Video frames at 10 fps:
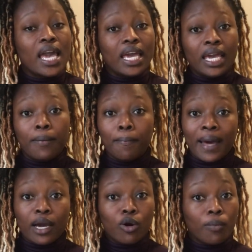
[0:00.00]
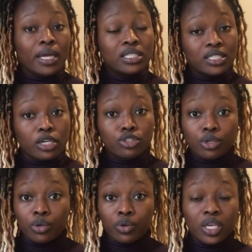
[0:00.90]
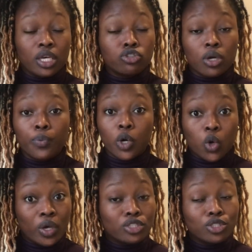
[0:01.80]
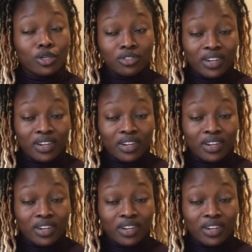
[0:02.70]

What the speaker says: in my comment section. Okay, drop your questions in